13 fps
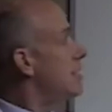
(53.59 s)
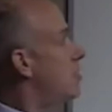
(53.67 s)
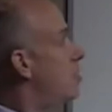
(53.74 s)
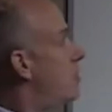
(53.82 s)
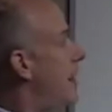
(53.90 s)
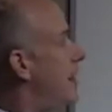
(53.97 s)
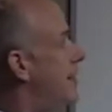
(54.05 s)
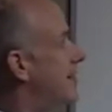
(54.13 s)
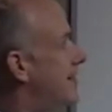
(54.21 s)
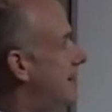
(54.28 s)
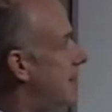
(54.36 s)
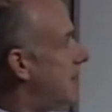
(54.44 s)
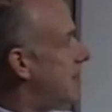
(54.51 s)
The
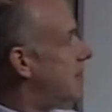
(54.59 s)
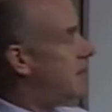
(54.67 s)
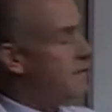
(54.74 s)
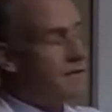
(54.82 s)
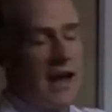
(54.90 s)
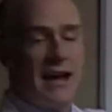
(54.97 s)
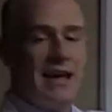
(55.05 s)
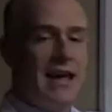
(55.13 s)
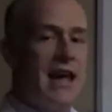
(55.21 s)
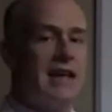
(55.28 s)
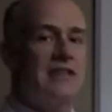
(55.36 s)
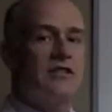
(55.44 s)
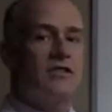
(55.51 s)
omega-6 fatty
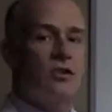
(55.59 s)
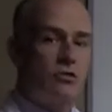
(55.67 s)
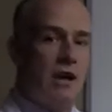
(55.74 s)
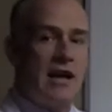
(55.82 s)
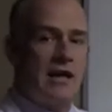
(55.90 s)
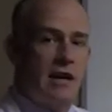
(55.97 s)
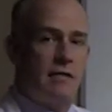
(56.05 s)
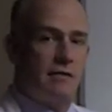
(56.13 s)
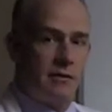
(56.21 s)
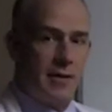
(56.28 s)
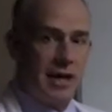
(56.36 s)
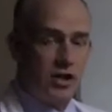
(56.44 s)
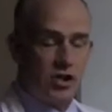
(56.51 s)
acids create
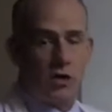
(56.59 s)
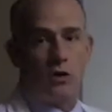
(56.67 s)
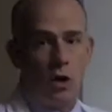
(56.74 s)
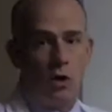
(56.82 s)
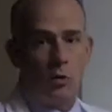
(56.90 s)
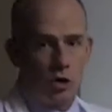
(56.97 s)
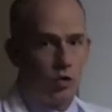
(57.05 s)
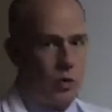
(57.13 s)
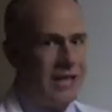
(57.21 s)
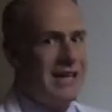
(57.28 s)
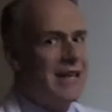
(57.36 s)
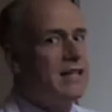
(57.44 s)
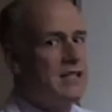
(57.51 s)
inflammation, which
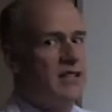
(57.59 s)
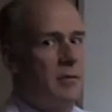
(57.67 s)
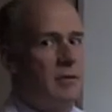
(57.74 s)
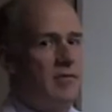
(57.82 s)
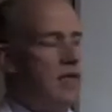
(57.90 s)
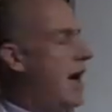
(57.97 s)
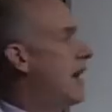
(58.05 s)
we need some of